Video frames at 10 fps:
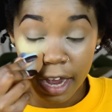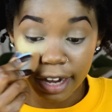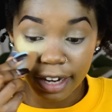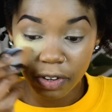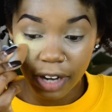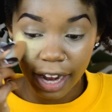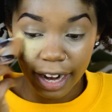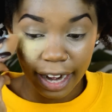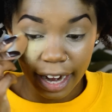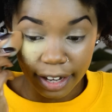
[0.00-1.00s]
And I don't
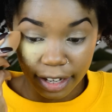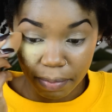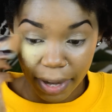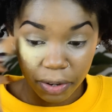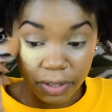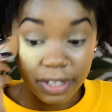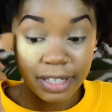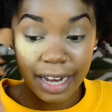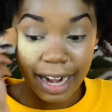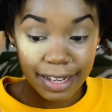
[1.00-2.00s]
like layering my
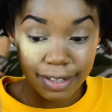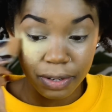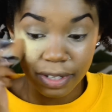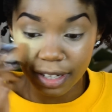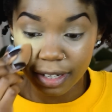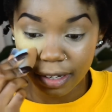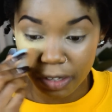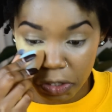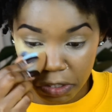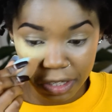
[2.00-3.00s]
concealers because that will
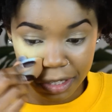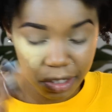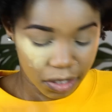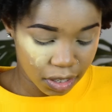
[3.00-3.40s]
just,